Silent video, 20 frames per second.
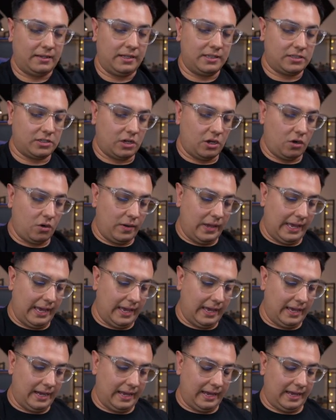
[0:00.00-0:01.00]
Let's go
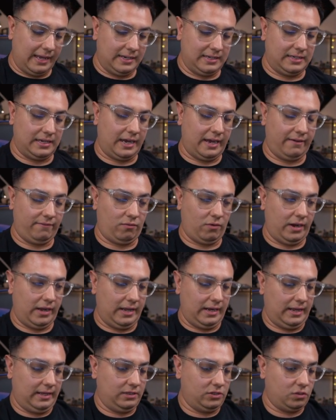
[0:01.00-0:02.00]
ahead and dive
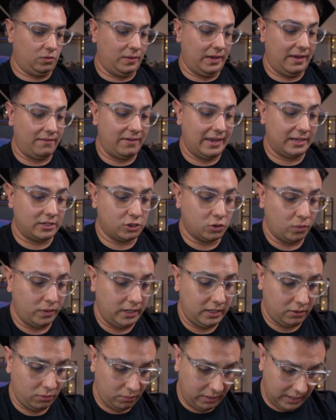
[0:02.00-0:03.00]
right in. So we have
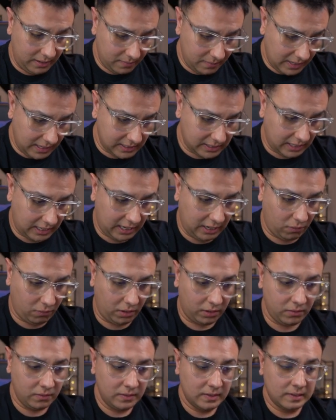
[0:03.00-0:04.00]
X-23 is the
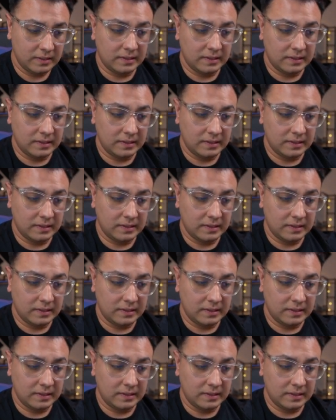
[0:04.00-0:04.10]
hero.